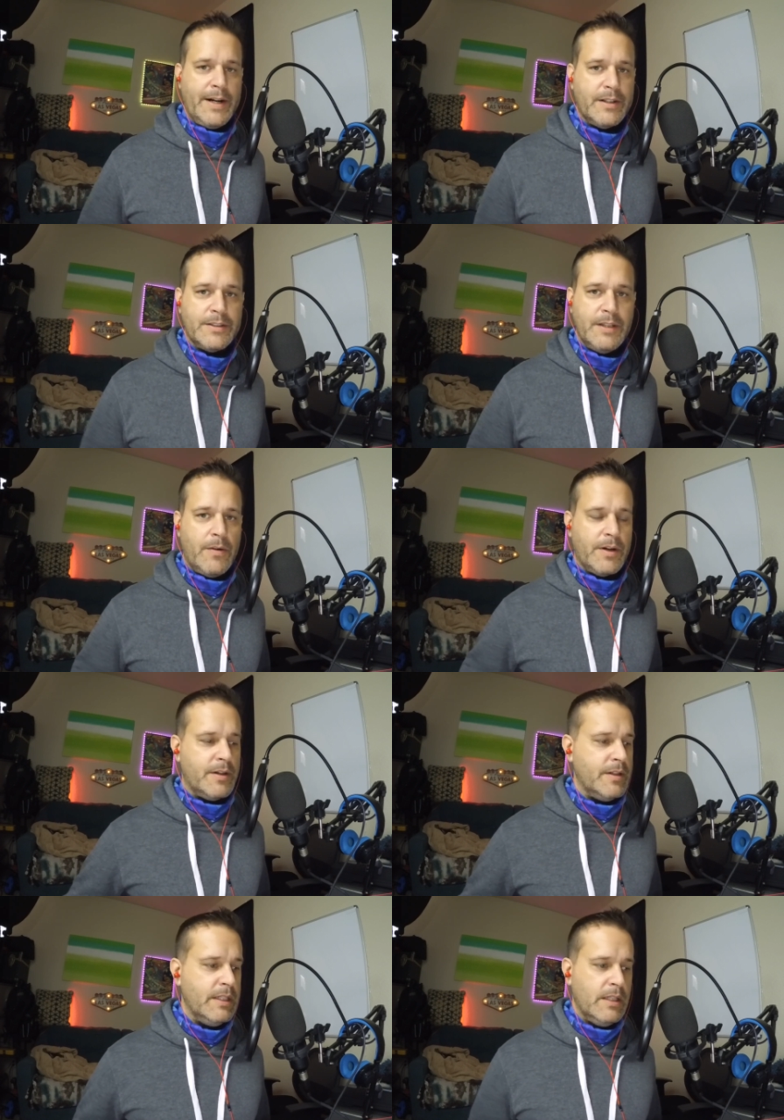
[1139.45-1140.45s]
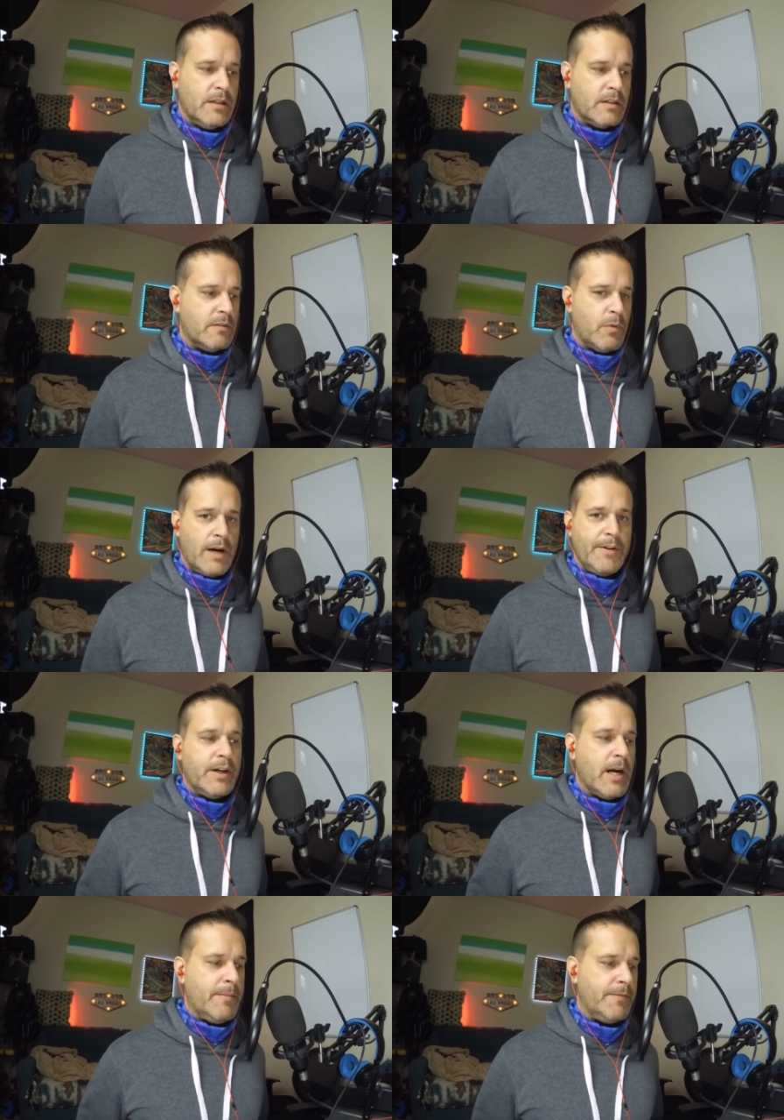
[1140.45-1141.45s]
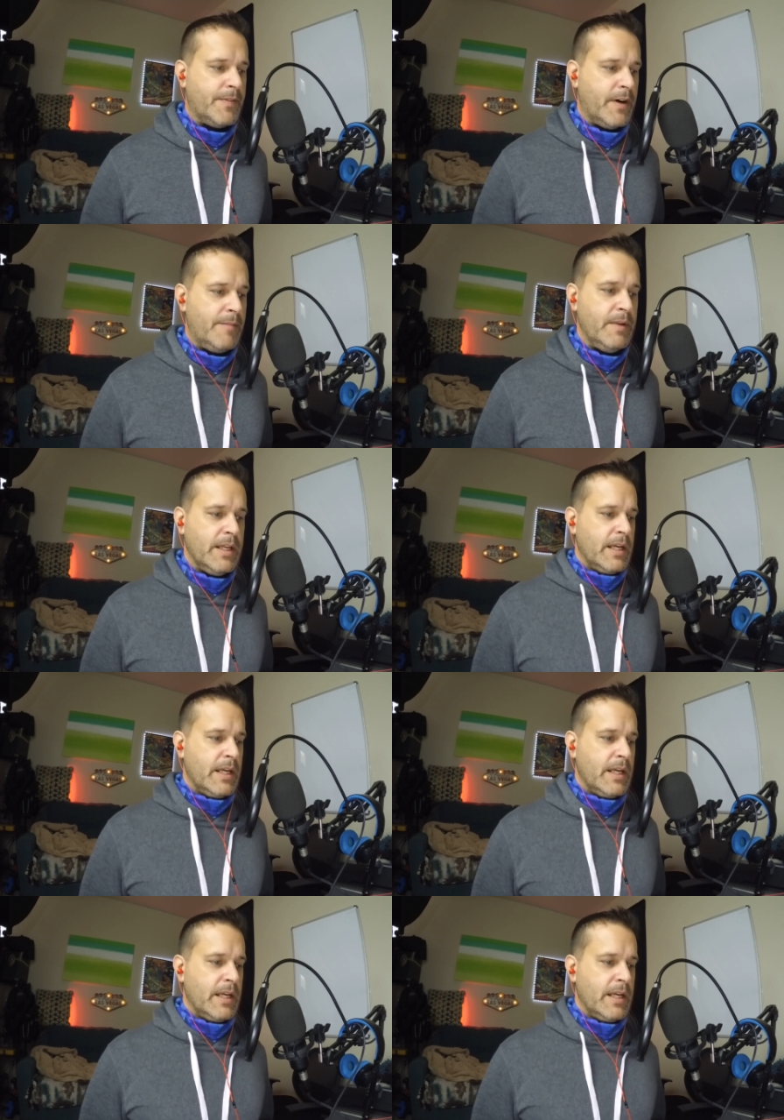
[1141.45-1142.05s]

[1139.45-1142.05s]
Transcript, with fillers: Arizona, or wherever you're coming from,